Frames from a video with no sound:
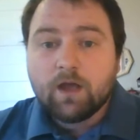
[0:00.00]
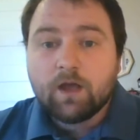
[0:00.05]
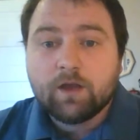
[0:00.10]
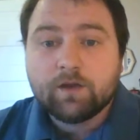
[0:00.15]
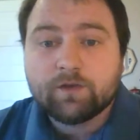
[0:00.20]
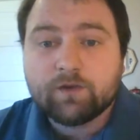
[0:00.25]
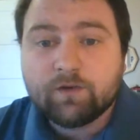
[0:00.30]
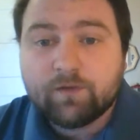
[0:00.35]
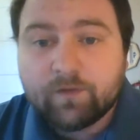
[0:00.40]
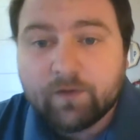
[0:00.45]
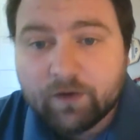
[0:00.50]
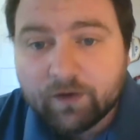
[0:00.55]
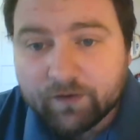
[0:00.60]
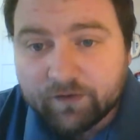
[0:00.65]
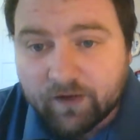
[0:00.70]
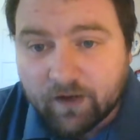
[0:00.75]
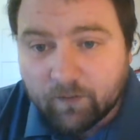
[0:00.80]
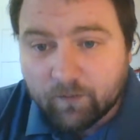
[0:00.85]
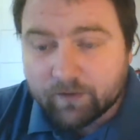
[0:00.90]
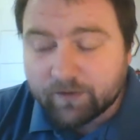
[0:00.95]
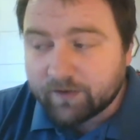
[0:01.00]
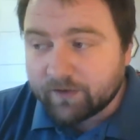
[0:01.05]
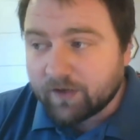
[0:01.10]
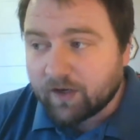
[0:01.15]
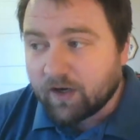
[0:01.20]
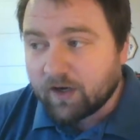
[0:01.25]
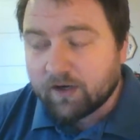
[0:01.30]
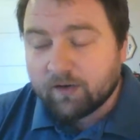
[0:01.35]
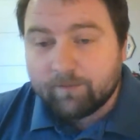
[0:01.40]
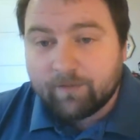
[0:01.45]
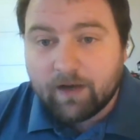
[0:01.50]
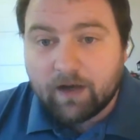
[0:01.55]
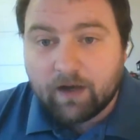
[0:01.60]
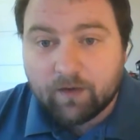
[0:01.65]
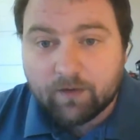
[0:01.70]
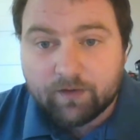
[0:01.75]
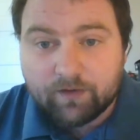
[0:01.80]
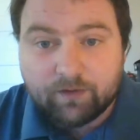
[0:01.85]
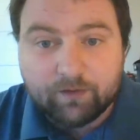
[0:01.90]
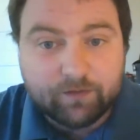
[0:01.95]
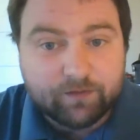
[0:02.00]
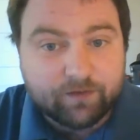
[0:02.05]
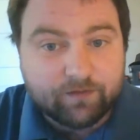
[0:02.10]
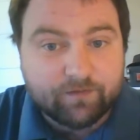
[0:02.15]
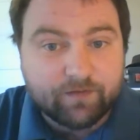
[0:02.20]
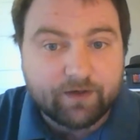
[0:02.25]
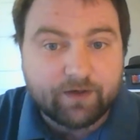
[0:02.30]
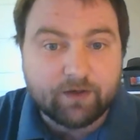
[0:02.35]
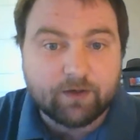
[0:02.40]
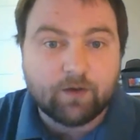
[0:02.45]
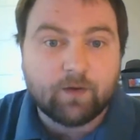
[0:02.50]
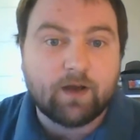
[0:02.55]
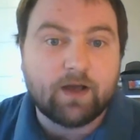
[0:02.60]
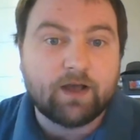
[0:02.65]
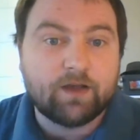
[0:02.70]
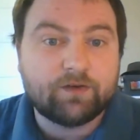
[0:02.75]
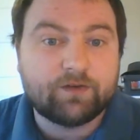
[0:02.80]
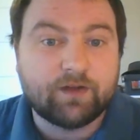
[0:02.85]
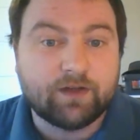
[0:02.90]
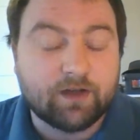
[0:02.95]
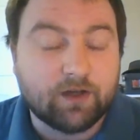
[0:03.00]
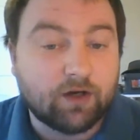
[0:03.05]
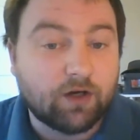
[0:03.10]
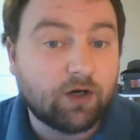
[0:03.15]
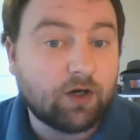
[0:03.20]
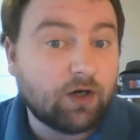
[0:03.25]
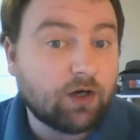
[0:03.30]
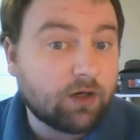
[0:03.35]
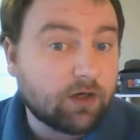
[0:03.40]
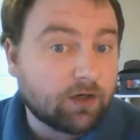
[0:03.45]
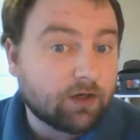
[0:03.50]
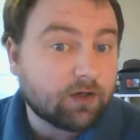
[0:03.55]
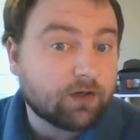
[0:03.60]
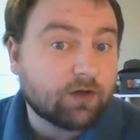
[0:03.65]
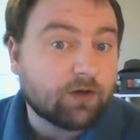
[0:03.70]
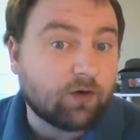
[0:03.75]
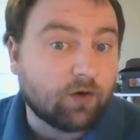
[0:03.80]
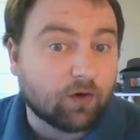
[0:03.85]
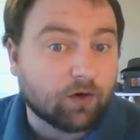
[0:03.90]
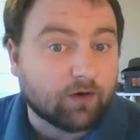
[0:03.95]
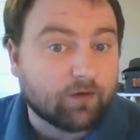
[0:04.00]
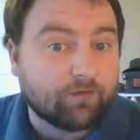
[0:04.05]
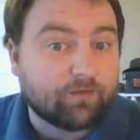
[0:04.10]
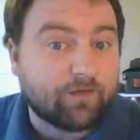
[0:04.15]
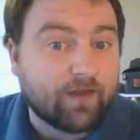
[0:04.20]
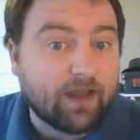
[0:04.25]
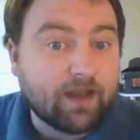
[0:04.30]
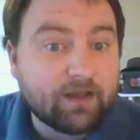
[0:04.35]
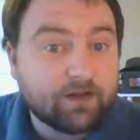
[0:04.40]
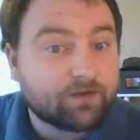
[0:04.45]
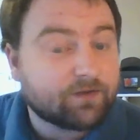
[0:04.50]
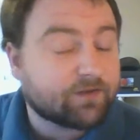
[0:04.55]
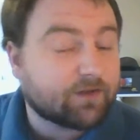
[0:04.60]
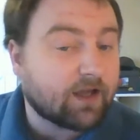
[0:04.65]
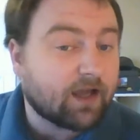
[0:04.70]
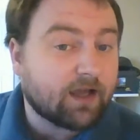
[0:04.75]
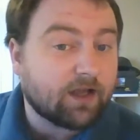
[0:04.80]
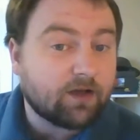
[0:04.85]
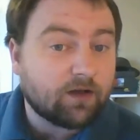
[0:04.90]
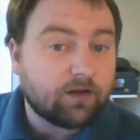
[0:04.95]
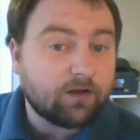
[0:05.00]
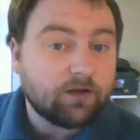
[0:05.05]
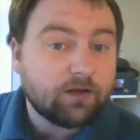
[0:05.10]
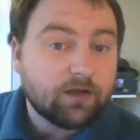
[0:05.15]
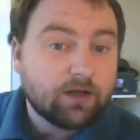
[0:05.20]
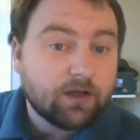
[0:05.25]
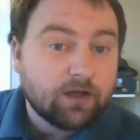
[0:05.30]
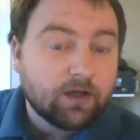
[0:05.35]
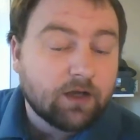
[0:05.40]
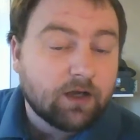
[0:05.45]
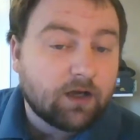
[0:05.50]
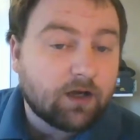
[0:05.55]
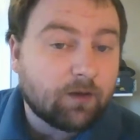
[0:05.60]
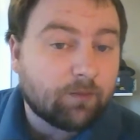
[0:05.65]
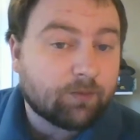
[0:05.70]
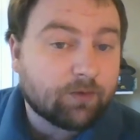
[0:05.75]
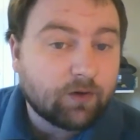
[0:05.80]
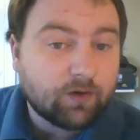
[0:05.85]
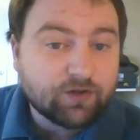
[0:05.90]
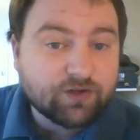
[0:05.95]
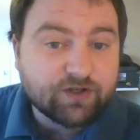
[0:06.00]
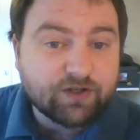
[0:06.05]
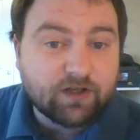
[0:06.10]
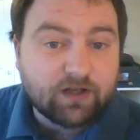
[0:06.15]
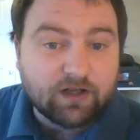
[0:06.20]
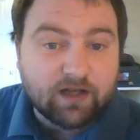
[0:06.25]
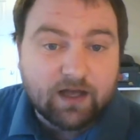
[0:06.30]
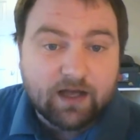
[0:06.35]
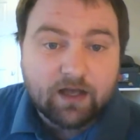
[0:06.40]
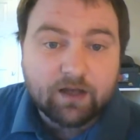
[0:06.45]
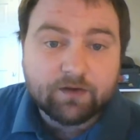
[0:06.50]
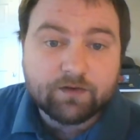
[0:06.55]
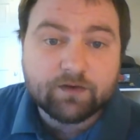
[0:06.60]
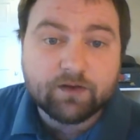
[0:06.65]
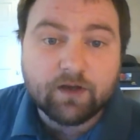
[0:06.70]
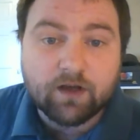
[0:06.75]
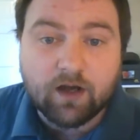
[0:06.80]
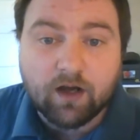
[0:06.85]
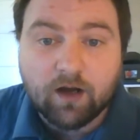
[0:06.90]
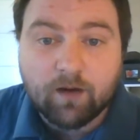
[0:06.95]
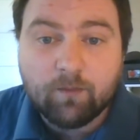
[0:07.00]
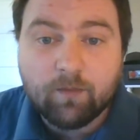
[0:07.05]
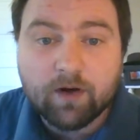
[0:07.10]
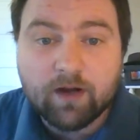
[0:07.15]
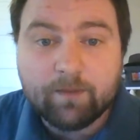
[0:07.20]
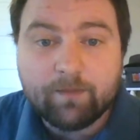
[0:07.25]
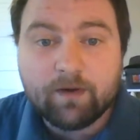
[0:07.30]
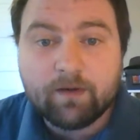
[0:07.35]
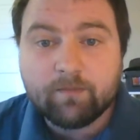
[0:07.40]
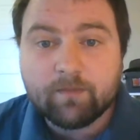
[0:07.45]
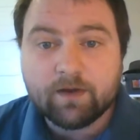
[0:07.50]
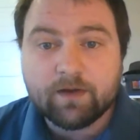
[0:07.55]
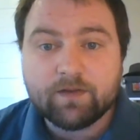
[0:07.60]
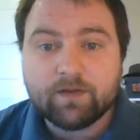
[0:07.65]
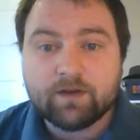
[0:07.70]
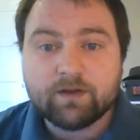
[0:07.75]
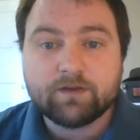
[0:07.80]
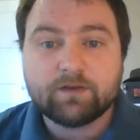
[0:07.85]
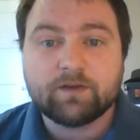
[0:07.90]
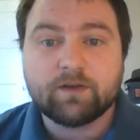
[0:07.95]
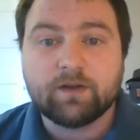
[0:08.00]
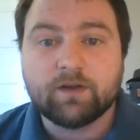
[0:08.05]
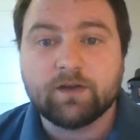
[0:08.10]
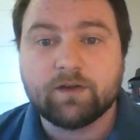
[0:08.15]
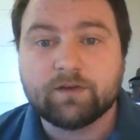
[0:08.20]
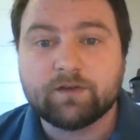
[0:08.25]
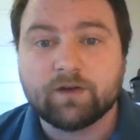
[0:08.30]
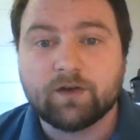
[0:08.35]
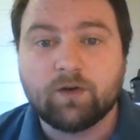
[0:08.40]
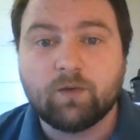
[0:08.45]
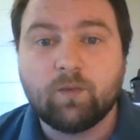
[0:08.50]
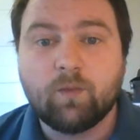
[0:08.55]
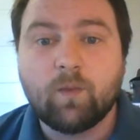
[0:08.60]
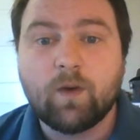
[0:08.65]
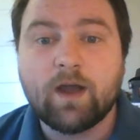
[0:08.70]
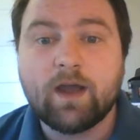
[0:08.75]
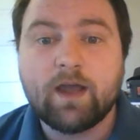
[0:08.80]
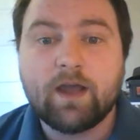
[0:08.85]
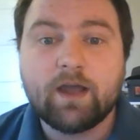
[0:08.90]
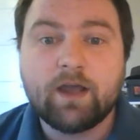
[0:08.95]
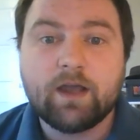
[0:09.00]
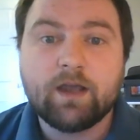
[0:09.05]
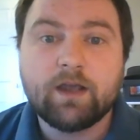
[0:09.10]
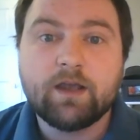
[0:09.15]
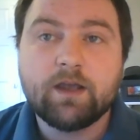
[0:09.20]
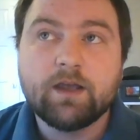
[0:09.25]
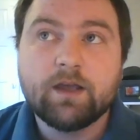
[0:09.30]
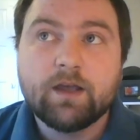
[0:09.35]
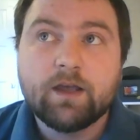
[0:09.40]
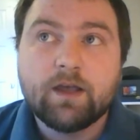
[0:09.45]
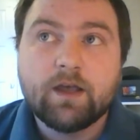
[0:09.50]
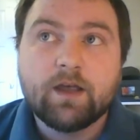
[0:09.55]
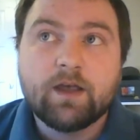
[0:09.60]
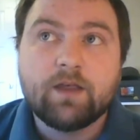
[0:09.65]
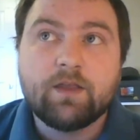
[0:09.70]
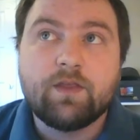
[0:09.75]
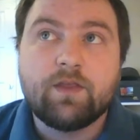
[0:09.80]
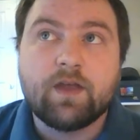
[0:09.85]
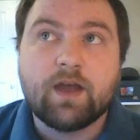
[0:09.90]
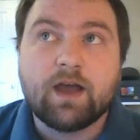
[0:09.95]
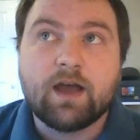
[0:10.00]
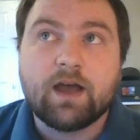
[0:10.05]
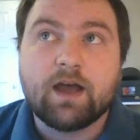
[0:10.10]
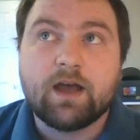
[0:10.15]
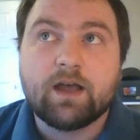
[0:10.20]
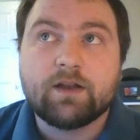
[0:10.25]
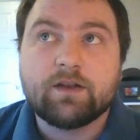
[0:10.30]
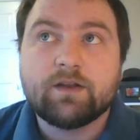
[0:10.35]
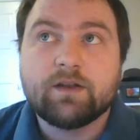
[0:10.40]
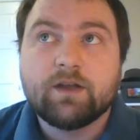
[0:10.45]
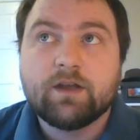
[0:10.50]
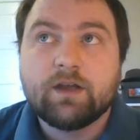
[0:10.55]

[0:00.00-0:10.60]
So first, I want to talk about using video as like a hook or a Vegas style approach in class. What I mean by this is a way that